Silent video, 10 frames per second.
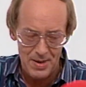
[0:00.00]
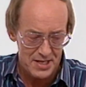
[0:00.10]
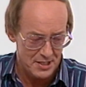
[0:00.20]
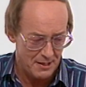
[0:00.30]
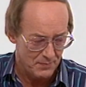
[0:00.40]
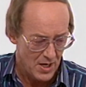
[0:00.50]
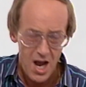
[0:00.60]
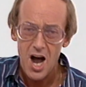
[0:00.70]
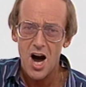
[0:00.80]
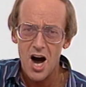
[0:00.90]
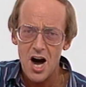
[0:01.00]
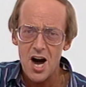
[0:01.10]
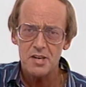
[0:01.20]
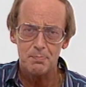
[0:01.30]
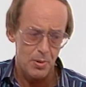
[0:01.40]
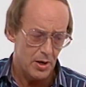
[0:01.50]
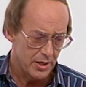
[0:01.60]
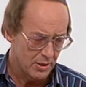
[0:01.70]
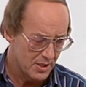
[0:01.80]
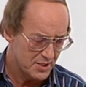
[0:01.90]
better? Hard
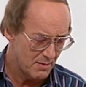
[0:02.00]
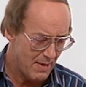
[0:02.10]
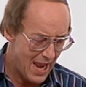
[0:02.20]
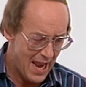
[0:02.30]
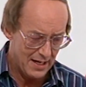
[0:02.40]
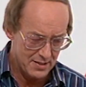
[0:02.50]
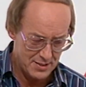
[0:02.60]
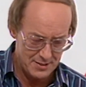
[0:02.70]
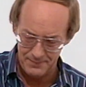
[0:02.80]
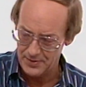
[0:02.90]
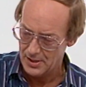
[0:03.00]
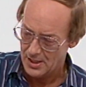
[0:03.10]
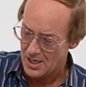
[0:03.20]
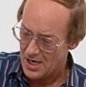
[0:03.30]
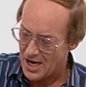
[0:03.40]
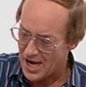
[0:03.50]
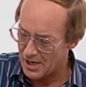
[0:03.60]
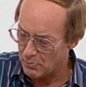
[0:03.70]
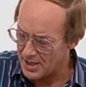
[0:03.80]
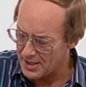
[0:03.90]
boil some eggs. Yes.
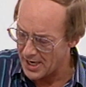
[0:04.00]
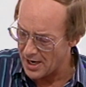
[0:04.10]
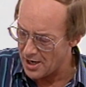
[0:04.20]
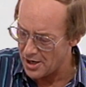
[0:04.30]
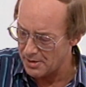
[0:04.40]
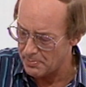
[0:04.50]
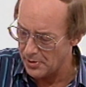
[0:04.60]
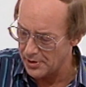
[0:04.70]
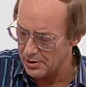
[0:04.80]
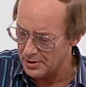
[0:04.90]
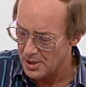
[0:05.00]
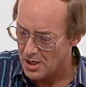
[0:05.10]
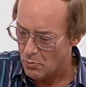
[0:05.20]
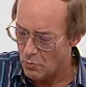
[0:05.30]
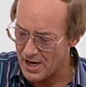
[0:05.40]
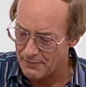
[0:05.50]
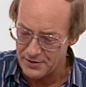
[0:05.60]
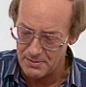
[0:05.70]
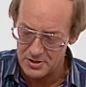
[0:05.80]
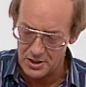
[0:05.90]
And when they are hard boiled, wait for
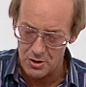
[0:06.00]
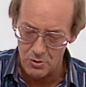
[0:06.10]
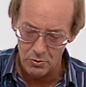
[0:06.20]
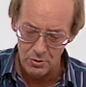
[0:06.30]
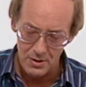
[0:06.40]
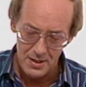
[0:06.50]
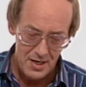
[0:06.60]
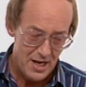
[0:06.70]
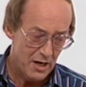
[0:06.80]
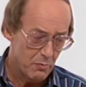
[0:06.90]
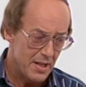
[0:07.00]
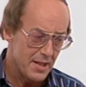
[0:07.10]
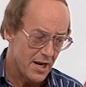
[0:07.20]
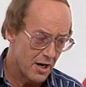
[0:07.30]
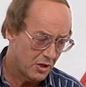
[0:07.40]
them to cool, yeah. and when they are